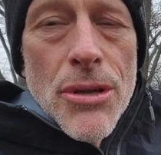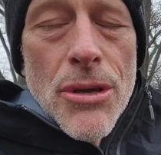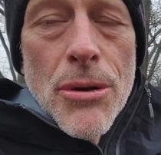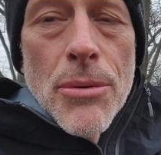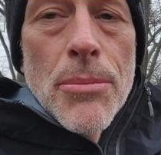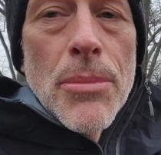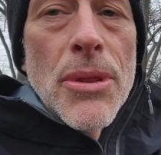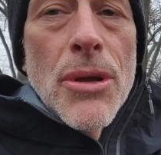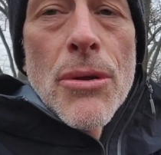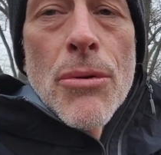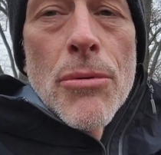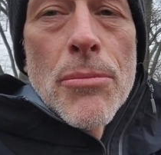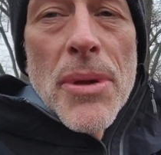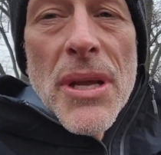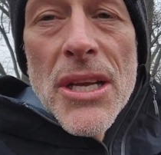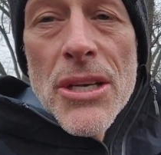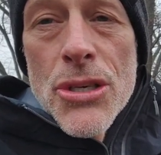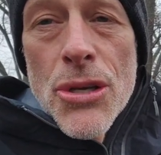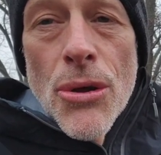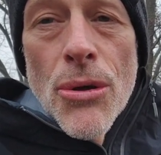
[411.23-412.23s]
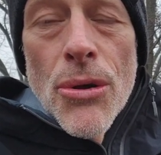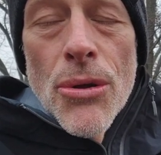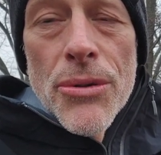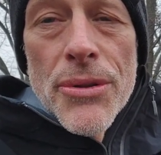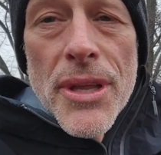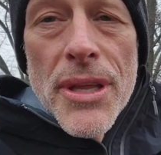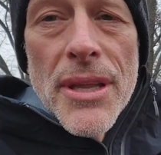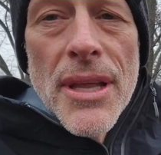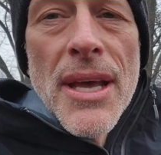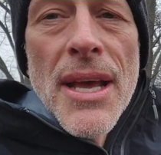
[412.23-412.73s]
They were, they were being
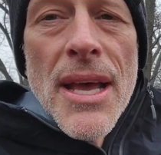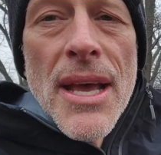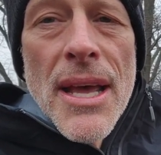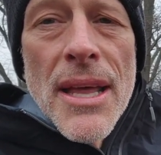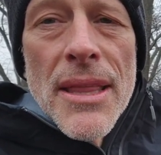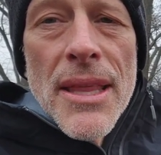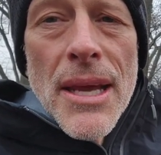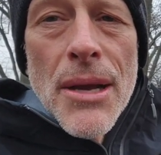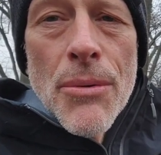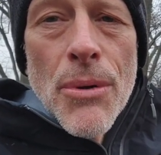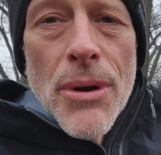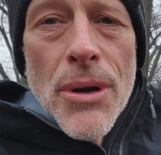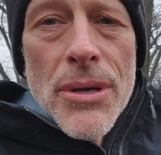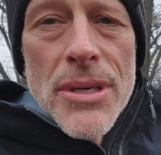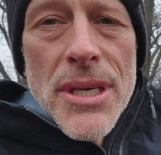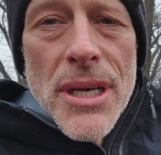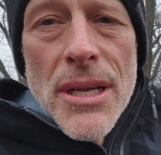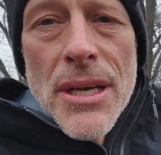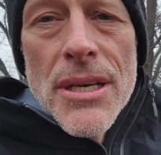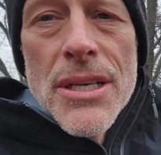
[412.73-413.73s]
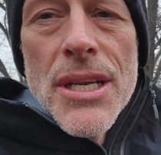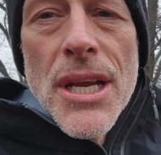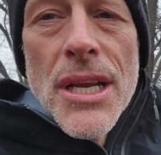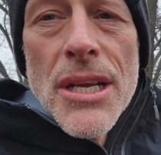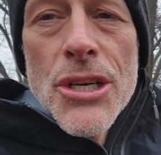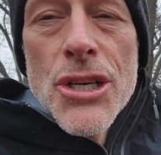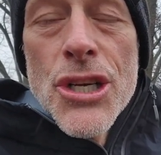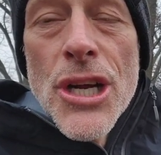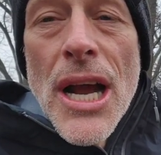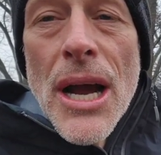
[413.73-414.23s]
told that they were going to
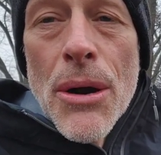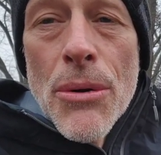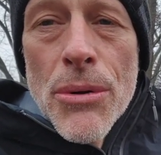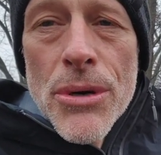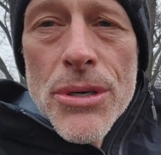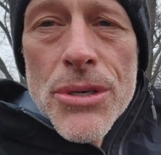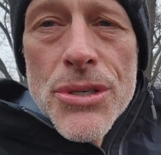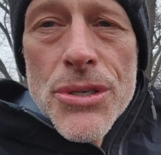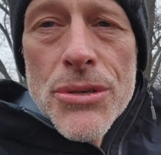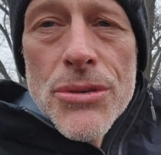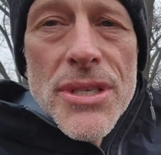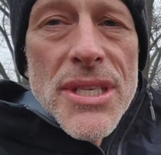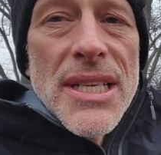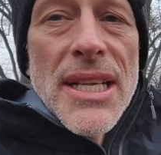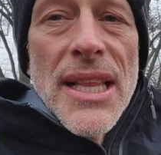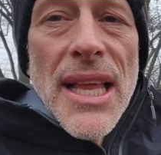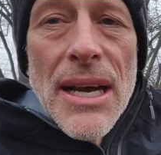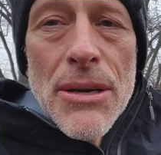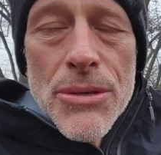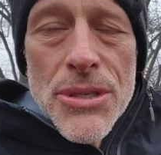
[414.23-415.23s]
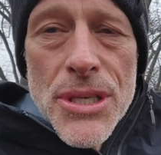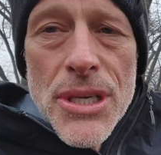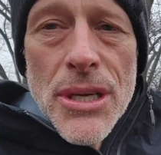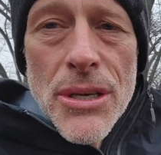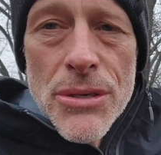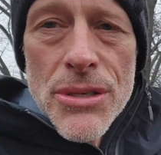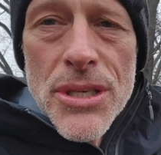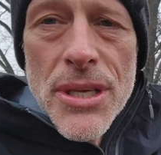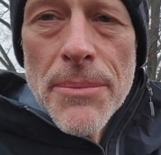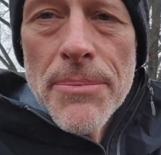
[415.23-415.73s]
take showers or
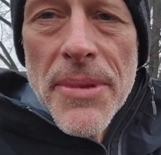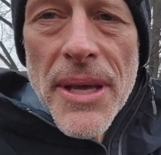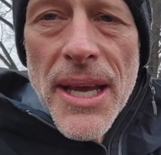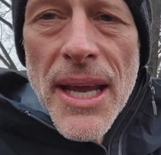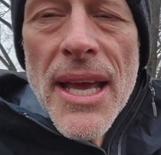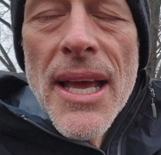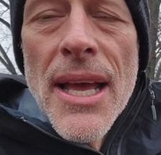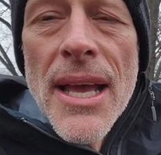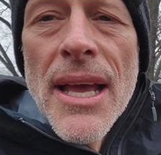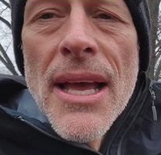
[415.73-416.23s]
delousing or something,